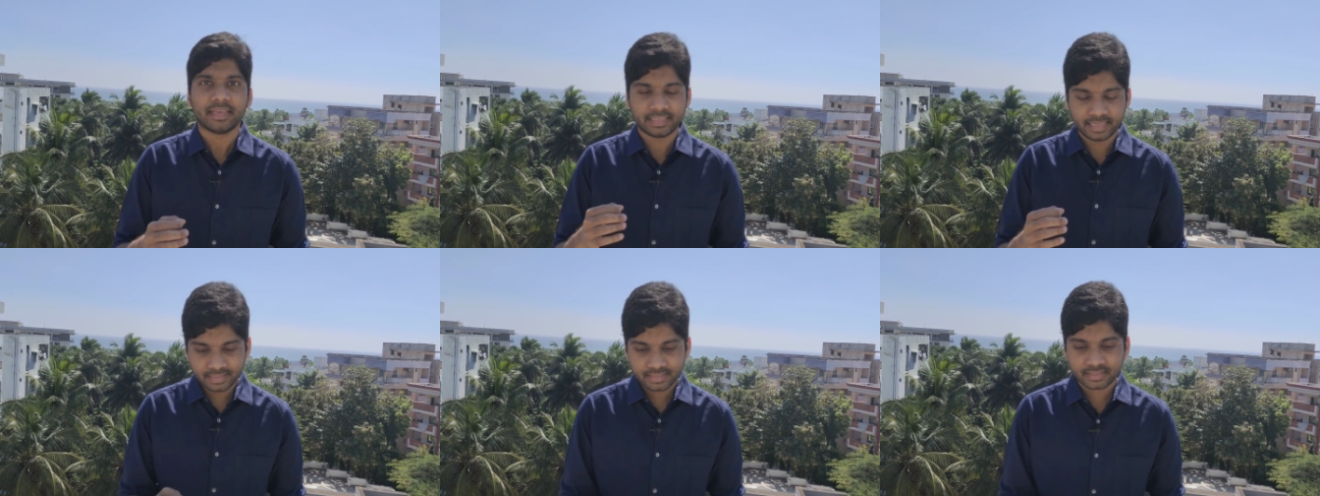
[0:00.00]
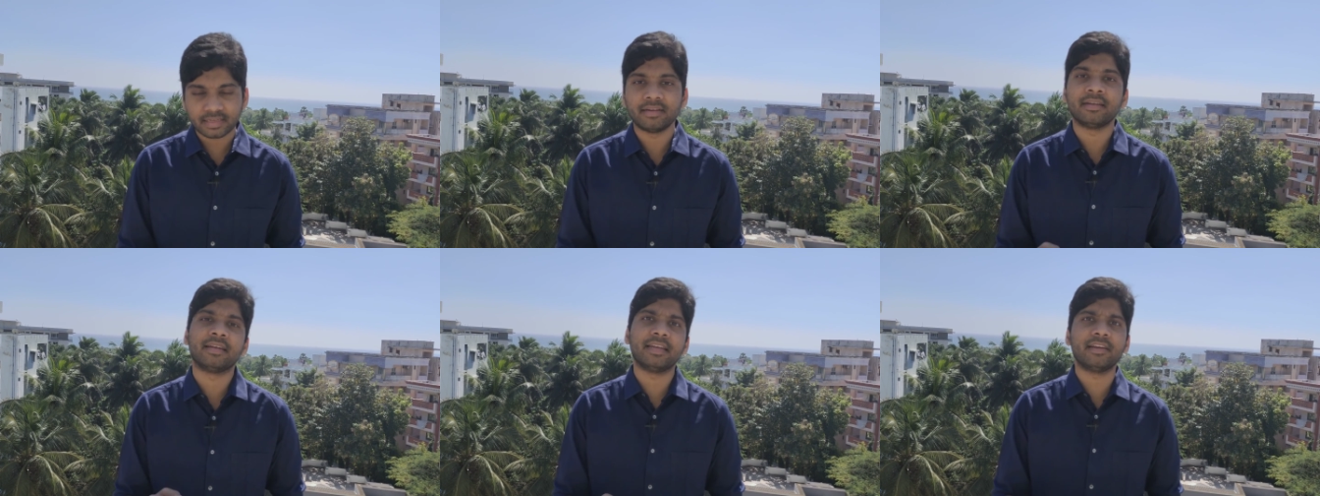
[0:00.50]
yes,
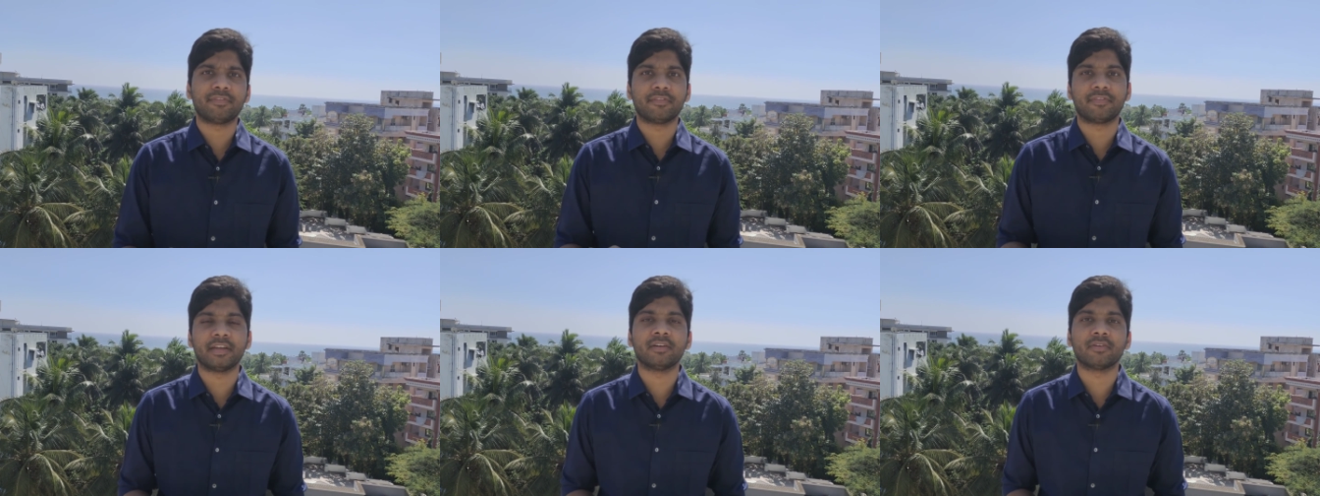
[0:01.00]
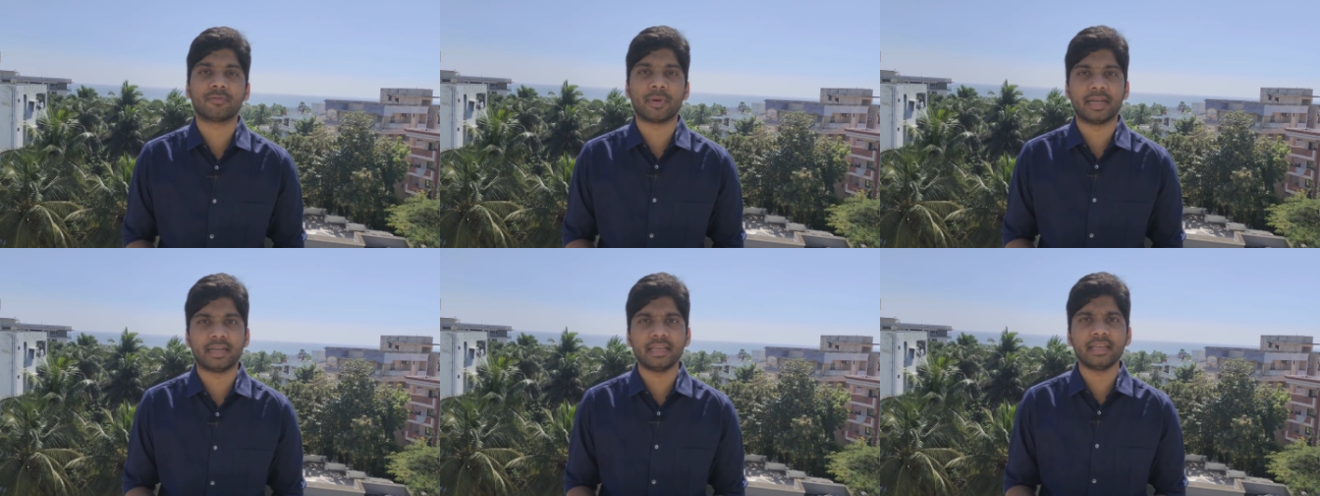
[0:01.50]
indeed 15 to
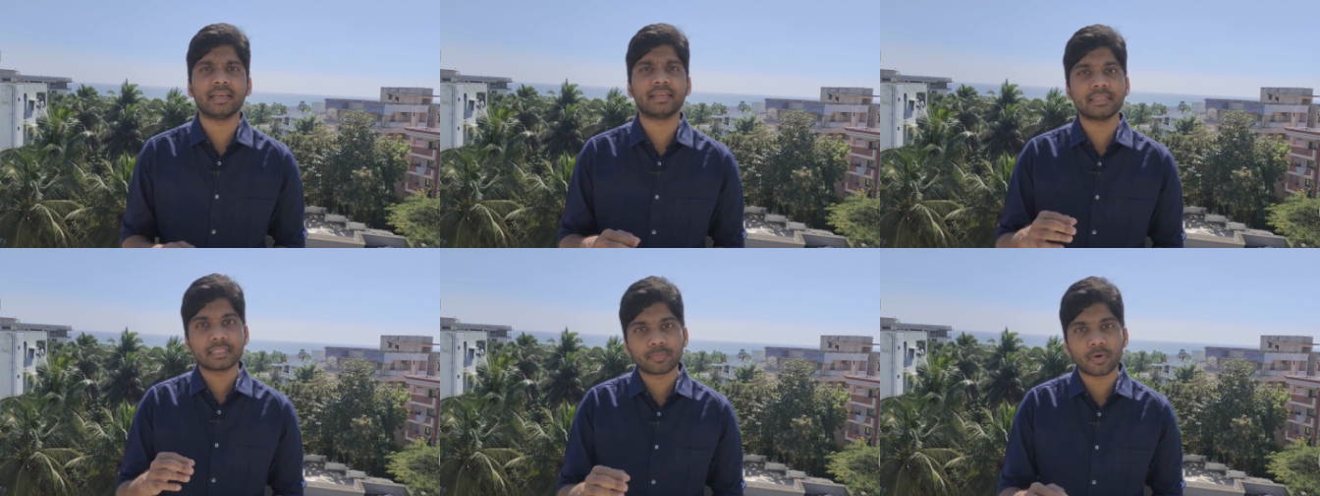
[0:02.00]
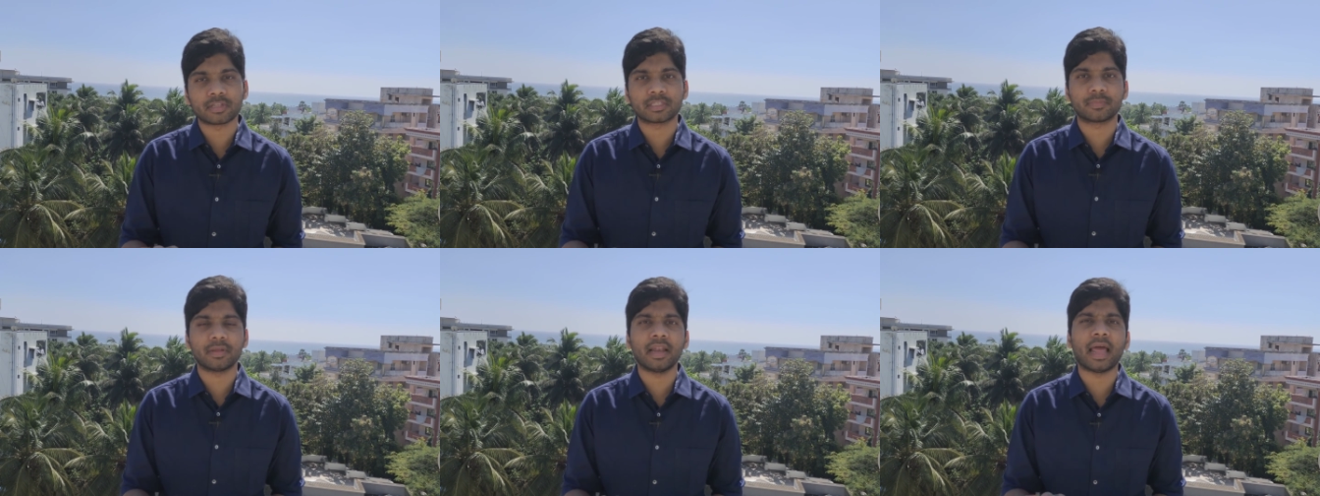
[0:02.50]
20 is
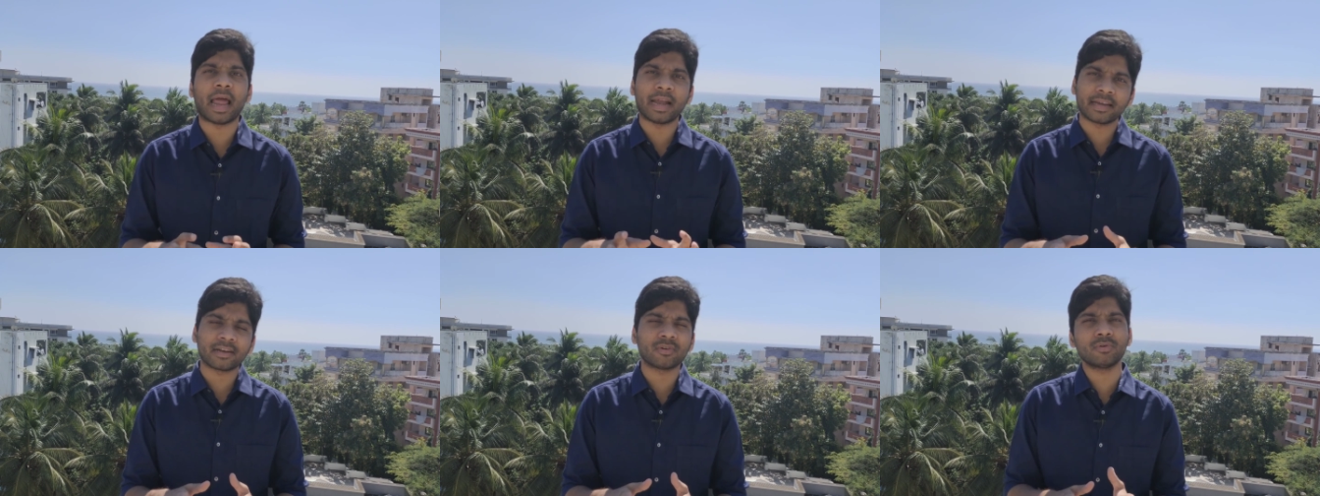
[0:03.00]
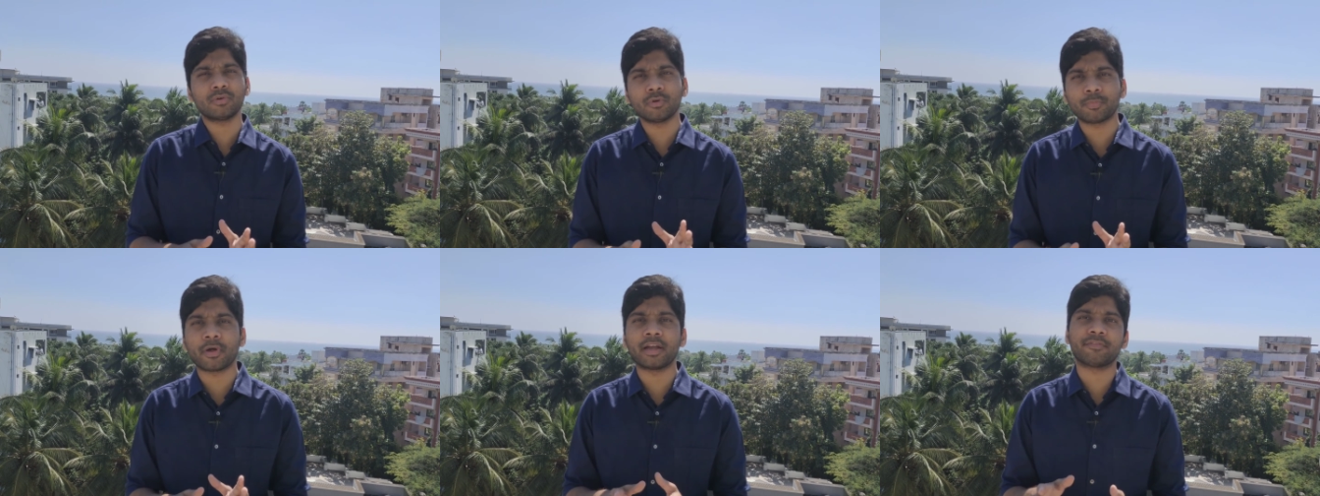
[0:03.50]
possible at around
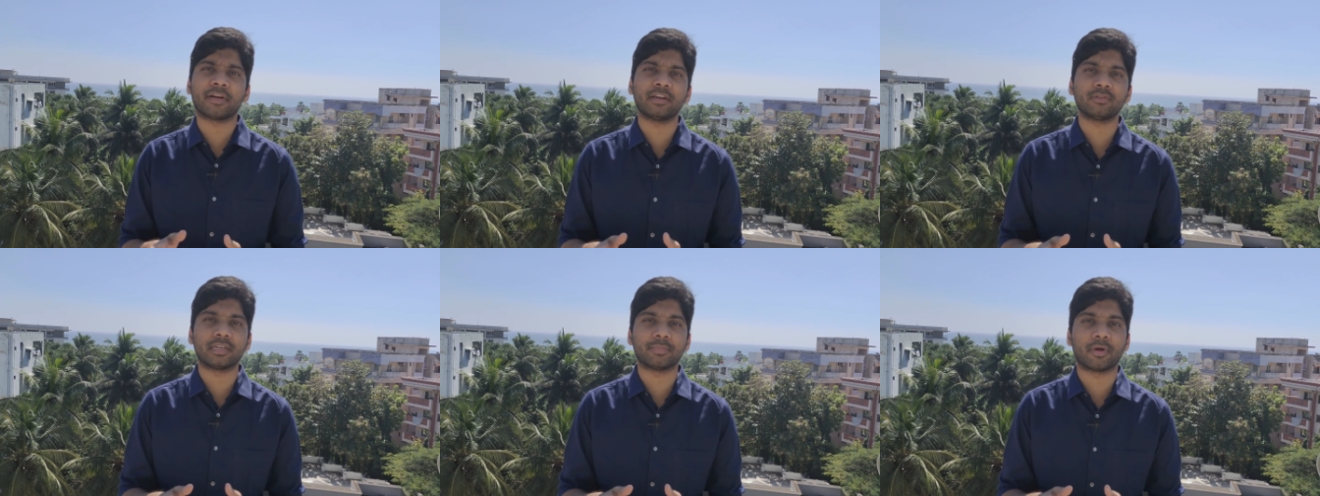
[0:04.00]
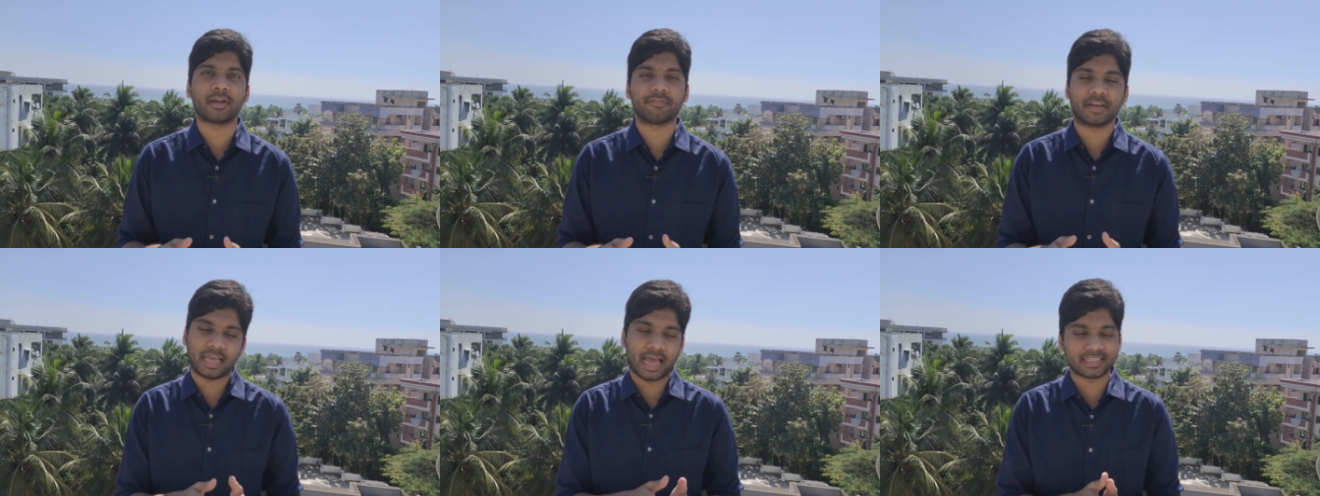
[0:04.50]
2.5 to
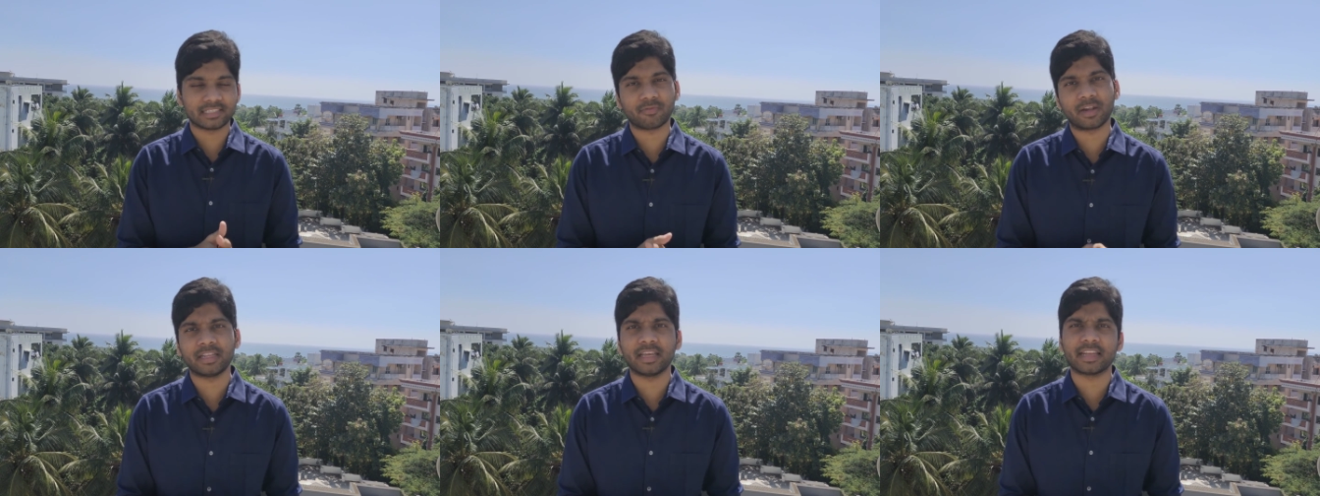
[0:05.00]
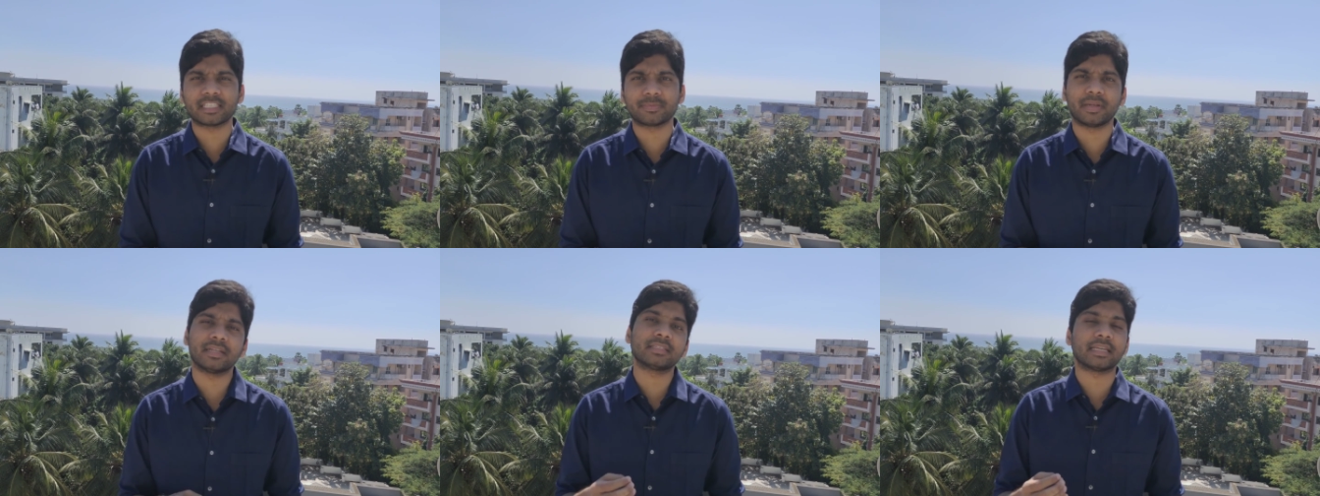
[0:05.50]
3.5. As a 1 year
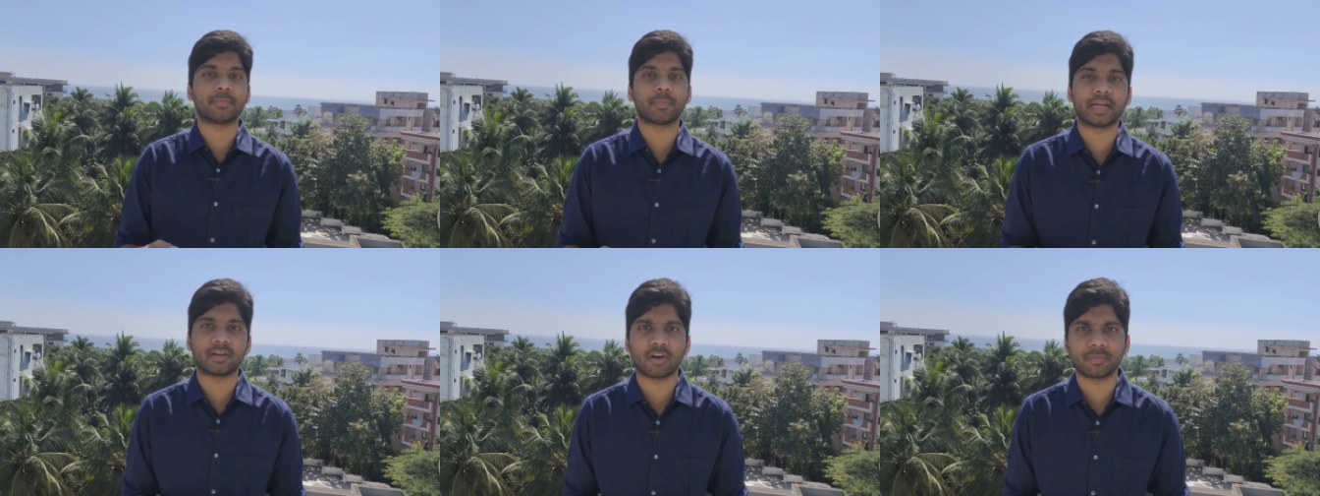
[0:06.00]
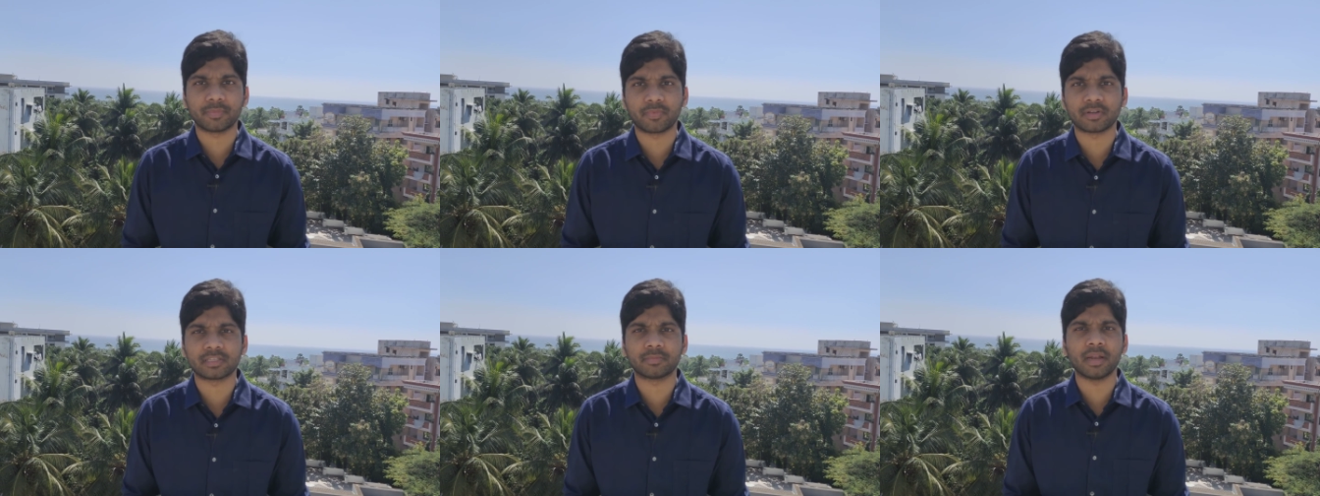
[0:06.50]
experience, it might not be
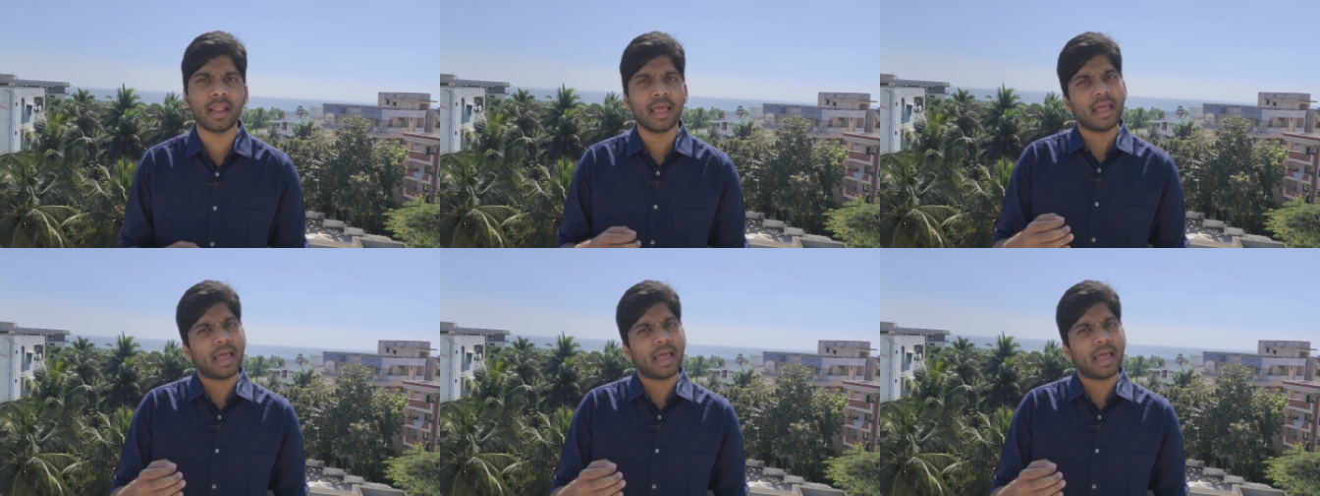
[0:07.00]
possible.